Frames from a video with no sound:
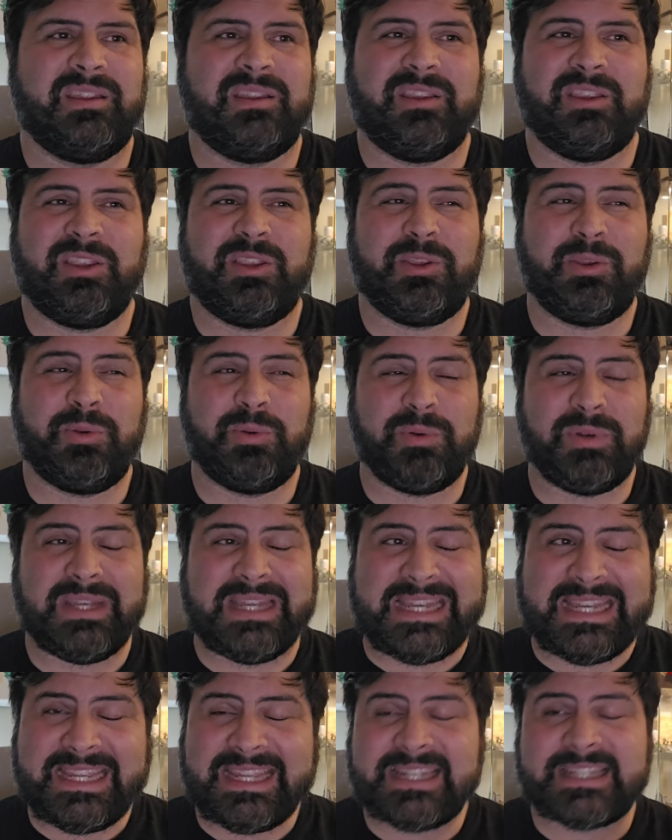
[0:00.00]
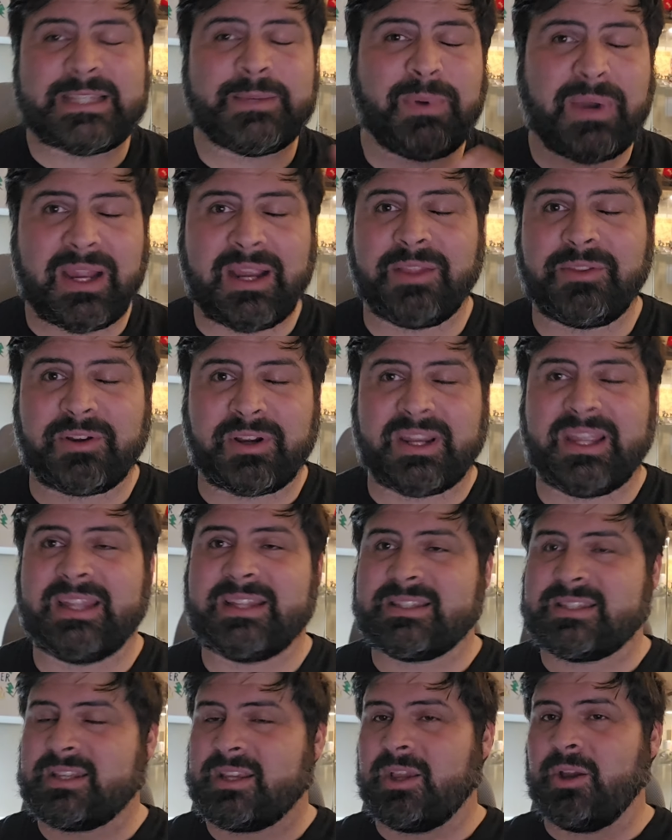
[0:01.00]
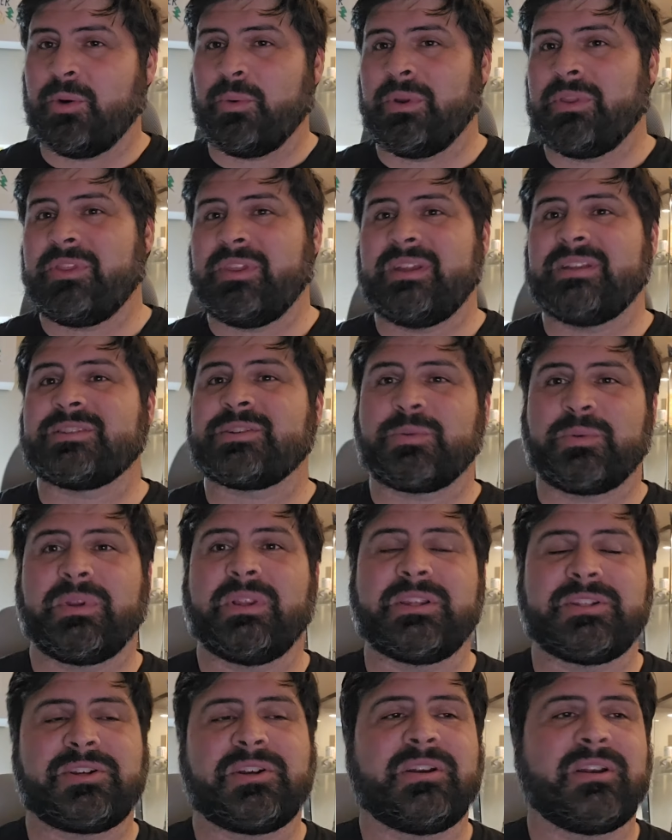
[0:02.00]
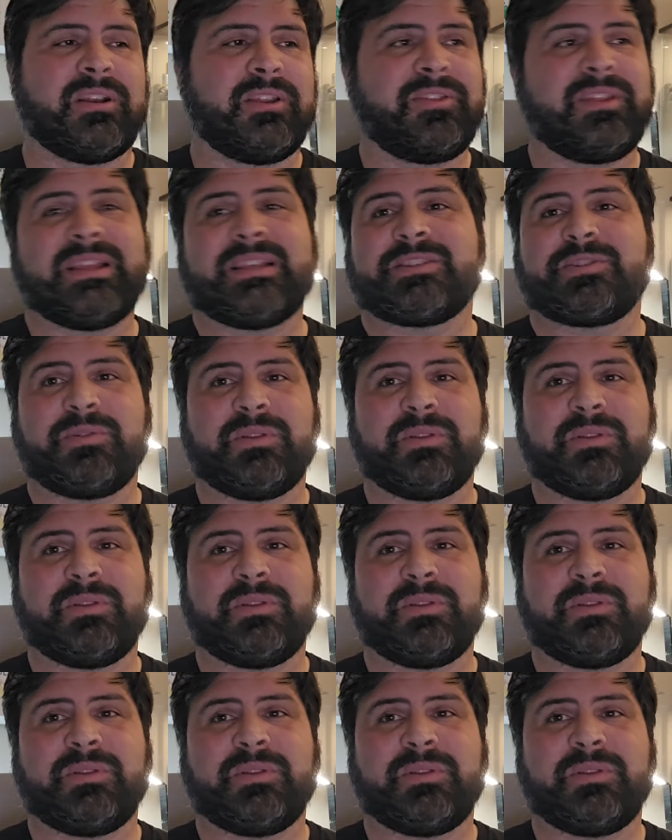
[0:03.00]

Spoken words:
You need to buy other kits to go with it to really turn into things.